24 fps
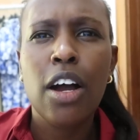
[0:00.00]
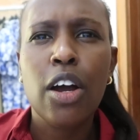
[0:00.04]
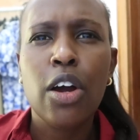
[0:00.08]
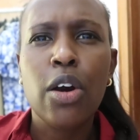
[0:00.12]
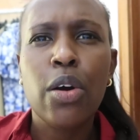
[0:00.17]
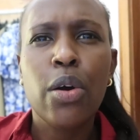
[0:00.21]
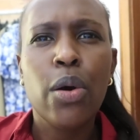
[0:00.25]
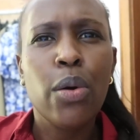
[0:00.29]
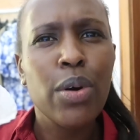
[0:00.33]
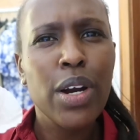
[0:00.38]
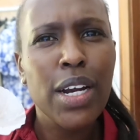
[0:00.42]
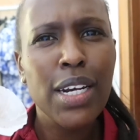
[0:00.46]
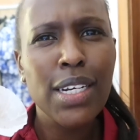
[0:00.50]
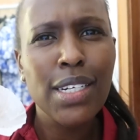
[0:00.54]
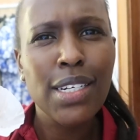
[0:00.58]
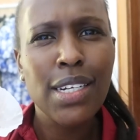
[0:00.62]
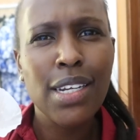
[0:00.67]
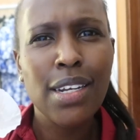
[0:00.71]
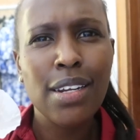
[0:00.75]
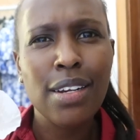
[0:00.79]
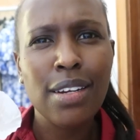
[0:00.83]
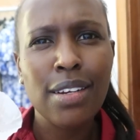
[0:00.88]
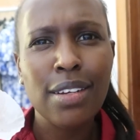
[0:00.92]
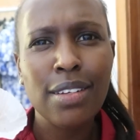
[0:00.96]

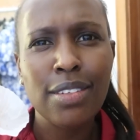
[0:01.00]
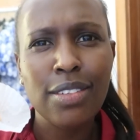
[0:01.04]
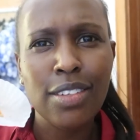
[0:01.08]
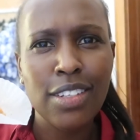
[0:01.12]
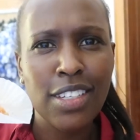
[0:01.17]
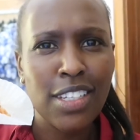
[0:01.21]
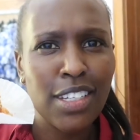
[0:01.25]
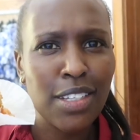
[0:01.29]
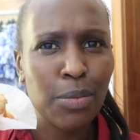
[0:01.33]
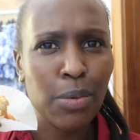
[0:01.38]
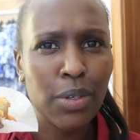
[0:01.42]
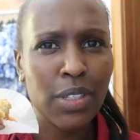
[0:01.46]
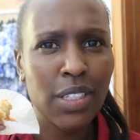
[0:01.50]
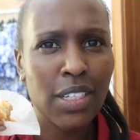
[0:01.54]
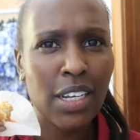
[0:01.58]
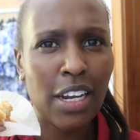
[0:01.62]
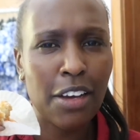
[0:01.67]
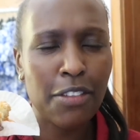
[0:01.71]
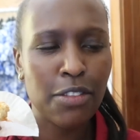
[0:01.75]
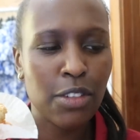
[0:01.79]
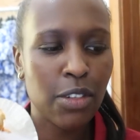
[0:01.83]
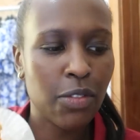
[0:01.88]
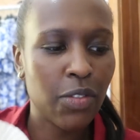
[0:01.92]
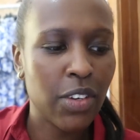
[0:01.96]
cronut. This is what's
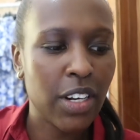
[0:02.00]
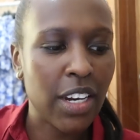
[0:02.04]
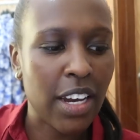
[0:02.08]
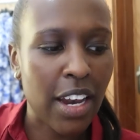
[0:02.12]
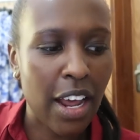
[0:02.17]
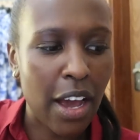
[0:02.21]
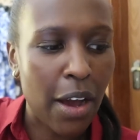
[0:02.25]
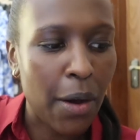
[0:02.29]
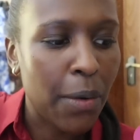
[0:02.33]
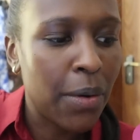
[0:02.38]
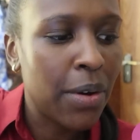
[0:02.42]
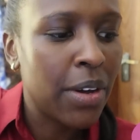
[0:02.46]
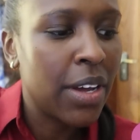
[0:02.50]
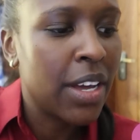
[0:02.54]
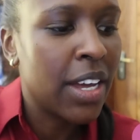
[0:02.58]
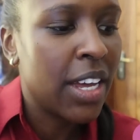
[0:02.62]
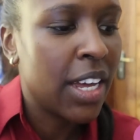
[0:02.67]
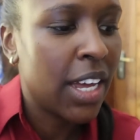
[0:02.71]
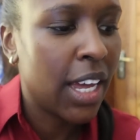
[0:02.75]
left of it now.